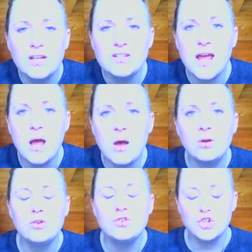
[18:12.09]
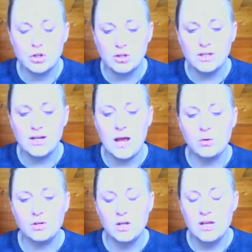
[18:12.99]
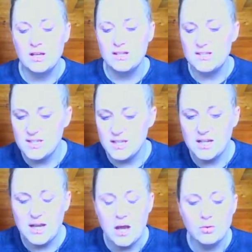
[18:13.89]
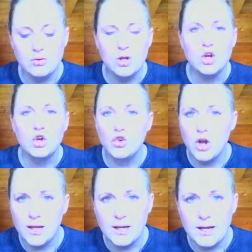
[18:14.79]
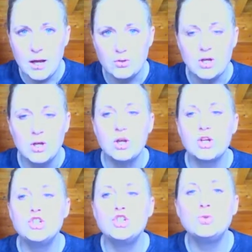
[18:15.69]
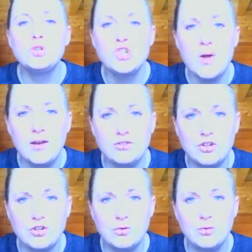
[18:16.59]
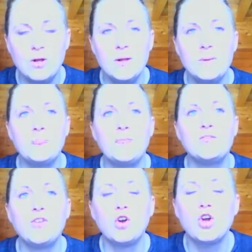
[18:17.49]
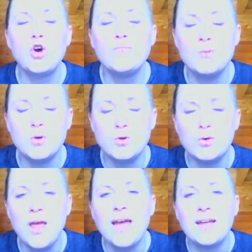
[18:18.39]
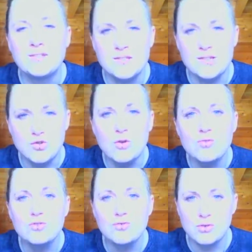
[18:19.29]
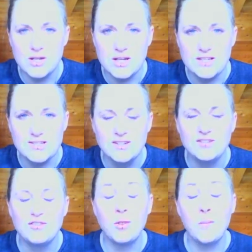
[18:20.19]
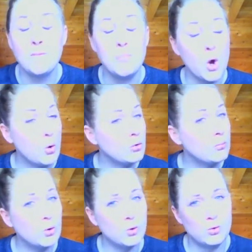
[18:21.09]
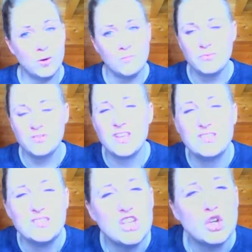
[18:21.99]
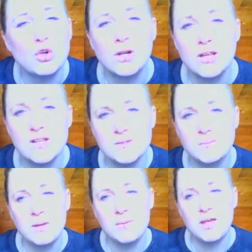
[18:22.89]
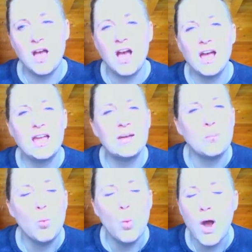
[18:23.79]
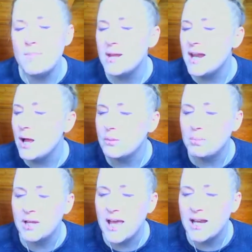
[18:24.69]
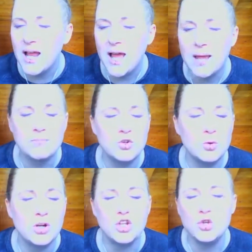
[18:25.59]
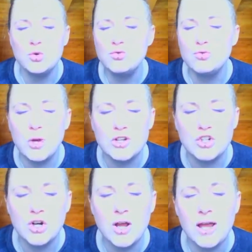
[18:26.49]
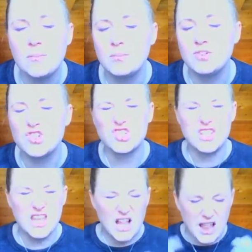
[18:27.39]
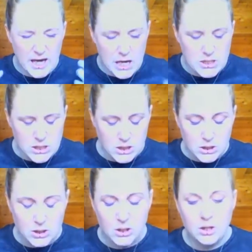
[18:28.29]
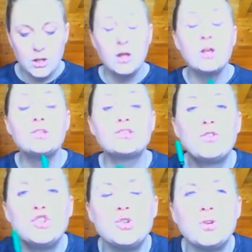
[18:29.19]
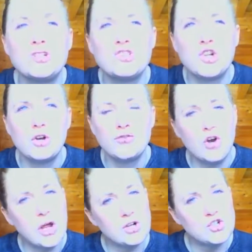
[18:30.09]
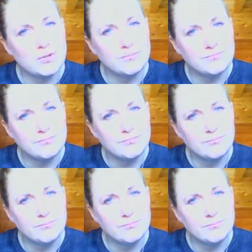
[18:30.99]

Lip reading: Write it down, journal it out, sing it out, cry it out. Do what you have to do. The Virgo moon at 0 degrees for the bone moon says, here it is, baby. I am wiping out the planet. I'm doing a huge winter. I am just killing it so that you can start fresh.